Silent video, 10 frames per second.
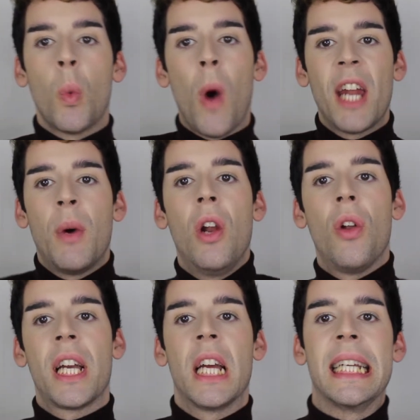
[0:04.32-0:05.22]
Why do I
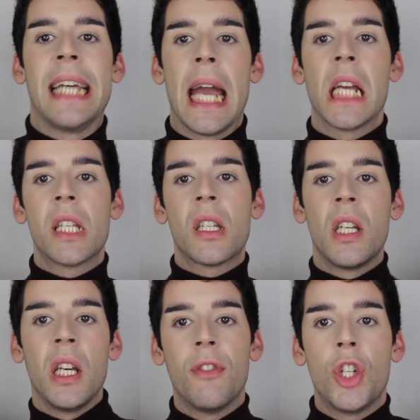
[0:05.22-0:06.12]
look like a gay
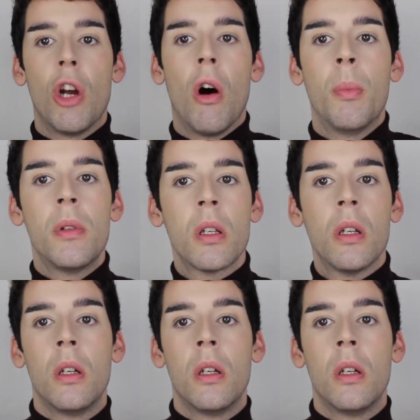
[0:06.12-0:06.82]
Steve Jobs?